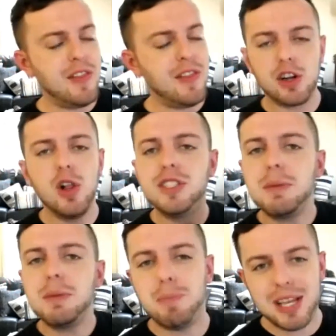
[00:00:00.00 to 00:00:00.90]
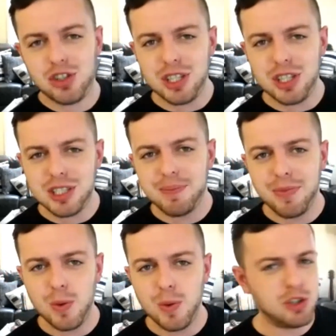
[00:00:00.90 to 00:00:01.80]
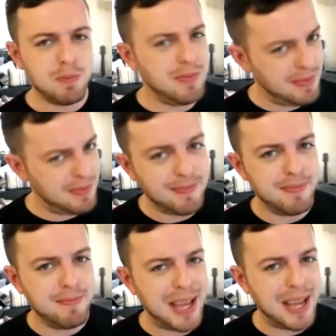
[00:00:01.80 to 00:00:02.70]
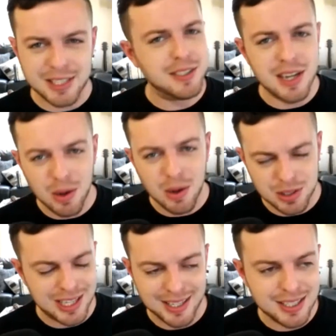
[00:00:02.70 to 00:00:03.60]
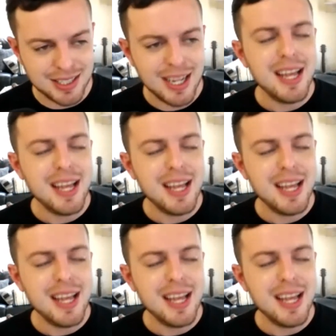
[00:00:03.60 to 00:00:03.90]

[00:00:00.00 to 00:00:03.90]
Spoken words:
And they're closing beaches, which makes no sense.